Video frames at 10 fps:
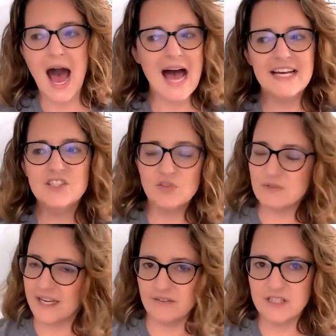I don't
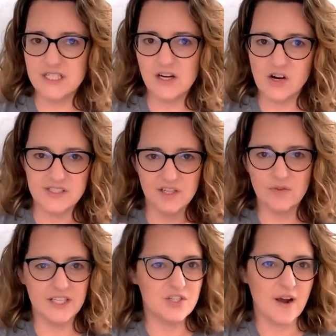like renting cars. I don't
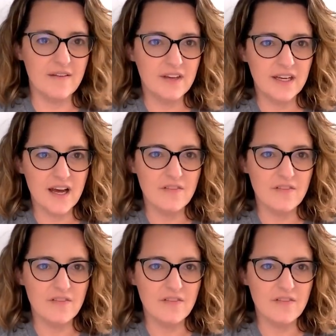like driving.